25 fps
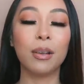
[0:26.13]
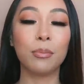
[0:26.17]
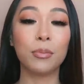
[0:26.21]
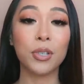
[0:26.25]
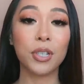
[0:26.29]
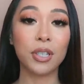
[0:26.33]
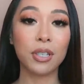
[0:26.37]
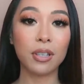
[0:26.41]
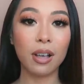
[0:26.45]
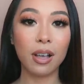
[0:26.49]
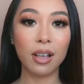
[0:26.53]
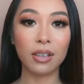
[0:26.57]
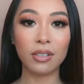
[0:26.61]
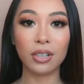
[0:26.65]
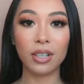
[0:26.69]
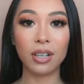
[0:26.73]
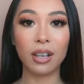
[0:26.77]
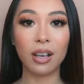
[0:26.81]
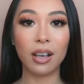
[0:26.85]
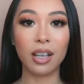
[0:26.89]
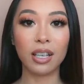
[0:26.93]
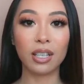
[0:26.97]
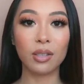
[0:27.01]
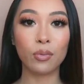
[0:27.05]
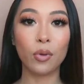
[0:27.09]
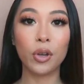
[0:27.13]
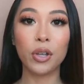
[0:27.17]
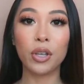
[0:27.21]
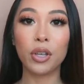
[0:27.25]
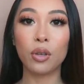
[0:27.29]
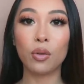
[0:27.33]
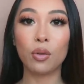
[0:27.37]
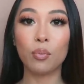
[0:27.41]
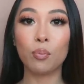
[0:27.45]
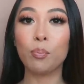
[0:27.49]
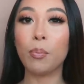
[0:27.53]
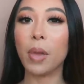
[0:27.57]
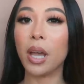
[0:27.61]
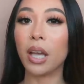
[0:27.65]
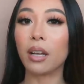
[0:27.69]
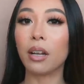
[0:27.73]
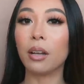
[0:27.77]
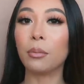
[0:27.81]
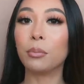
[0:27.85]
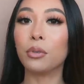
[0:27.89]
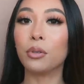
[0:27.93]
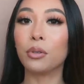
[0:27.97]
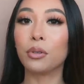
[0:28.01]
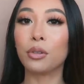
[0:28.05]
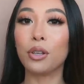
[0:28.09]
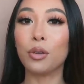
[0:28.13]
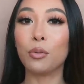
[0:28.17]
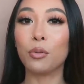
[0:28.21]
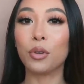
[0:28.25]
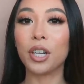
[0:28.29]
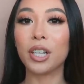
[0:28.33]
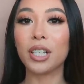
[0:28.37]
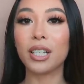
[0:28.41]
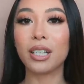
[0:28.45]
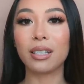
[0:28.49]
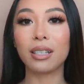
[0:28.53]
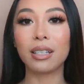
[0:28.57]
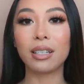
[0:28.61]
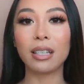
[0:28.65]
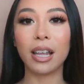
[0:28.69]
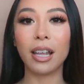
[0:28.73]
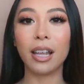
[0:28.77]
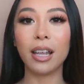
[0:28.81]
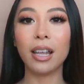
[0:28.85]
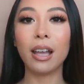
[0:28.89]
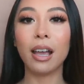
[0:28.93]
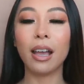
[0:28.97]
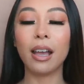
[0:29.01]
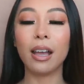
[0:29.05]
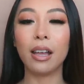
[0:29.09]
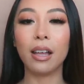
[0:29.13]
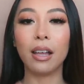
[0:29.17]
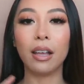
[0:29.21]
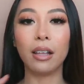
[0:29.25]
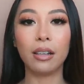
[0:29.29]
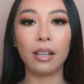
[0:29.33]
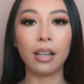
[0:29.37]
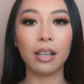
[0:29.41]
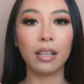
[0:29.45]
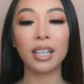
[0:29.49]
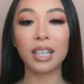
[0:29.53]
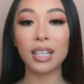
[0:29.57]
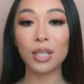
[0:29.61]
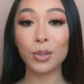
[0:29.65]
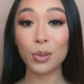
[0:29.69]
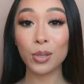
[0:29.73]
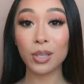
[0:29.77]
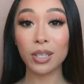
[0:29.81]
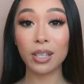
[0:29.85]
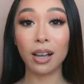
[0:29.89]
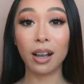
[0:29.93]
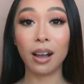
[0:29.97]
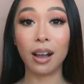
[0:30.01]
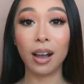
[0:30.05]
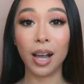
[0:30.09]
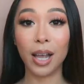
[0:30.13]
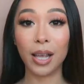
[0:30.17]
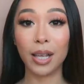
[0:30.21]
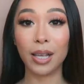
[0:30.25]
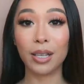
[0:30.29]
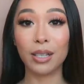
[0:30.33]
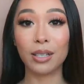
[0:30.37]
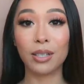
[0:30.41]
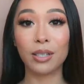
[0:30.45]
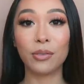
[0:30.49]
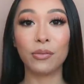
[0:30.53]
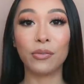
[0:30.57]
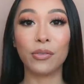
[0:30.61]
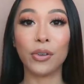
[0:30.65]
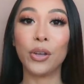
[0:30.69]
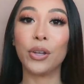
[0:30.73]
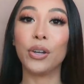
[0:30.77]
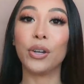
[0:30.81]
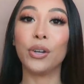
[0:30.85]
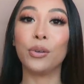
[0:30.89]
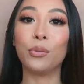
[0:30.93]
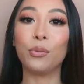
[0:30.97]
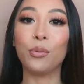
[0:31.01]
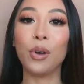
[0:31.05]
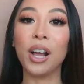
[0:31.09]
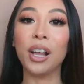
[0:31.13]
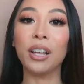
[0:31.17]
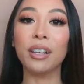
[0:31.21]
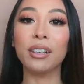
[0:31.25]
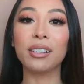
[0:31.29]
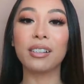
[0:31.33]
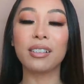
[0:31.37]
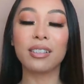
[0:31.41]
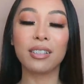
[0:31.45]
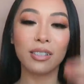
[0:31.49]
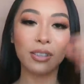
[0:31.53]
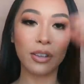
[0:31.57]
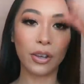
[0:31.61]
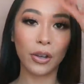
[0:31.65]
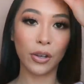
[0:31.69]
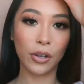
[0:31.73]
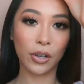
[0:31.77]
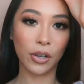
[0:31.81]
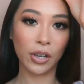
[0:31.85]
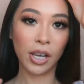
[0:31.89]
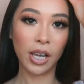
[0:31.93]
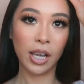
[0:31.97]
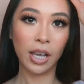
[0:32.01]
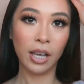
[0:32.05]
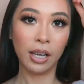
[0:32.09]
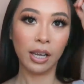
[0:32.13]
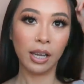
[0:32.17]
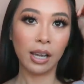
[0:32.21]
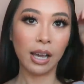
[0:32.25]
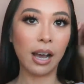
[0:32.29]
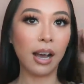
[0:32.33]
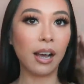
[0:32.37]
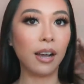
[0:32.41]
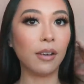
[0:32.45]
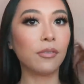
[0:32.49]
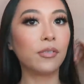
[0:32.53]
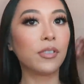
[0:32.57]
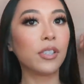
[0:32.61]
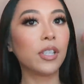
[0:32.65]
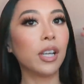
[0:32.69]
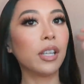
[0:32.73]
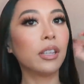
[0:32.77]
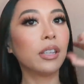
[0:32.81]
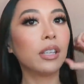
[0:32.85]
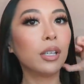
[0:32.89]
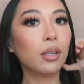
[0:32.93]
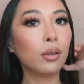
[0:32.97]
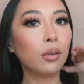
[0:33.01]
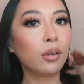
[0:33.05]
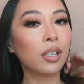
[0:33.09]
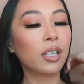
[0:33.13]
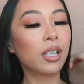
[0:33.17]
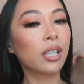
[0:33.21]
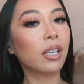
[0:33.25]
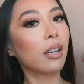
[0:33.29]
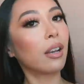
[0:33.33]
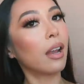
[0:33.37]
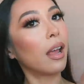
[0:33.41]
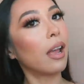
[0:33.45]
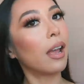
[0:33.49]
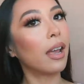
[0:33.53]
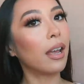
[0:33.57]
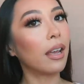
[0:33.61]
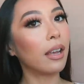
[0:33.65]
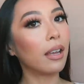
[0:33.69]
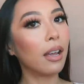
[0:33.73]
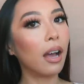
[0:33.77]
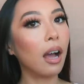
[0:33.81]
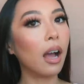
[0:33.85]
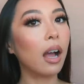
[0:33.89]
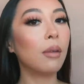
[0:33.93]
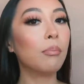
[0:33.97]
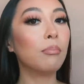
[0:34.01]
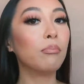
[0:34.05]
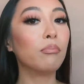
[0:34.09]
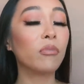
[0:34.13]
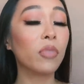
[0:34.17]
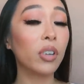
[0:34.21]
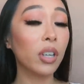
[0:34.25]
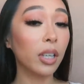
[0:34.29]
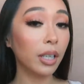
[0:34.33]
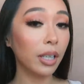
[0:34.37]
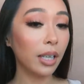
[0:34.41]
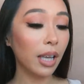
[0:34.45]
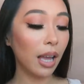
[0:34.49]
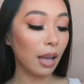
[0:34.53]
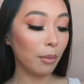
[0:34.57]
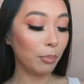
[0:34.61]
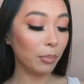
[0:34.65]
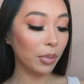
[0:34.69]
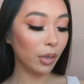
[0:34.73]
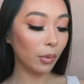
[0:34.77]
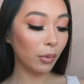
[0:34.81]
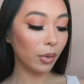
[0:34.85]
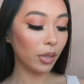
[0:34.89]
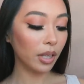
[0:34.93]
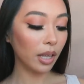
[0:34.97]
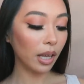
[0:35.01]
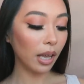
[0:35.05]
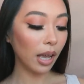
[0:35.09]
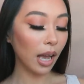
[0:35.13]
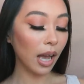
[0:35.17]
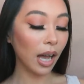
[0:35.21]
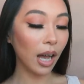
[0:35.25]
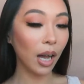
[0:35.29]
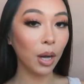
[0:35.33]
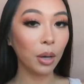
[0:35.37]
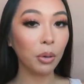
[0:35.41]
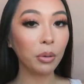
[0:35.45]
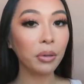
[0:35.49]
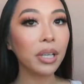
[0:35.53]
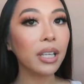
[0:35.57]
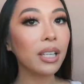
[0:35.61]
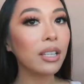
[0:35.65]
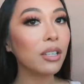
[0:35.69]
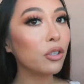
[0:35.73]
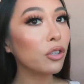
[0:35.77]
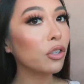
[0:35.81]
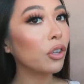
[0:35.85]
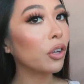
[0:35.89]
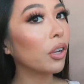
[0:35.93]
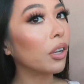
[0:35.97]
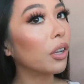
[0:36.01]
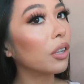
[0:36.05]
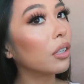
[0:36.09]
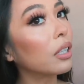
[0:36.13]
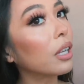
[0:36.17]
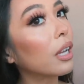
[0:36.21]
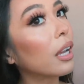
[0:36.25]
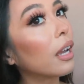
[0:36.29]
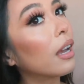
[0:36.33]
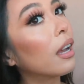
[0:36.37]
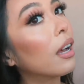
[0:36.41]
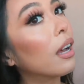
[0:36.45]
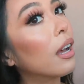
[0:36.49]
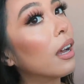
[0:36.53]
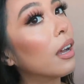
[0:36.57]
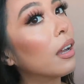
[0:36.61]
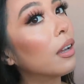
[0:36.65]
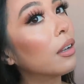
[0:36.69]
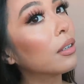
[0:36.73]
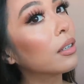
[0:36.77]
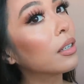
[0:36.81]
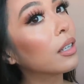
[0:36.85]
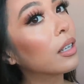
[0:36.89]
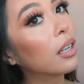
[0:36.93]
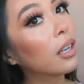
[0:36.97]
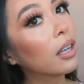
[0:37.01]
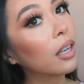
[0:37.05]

just to ask you guys what makeup look you wanted to see, and this was the highest voted one. So I've done the look today. I'm really happy with how it turned out.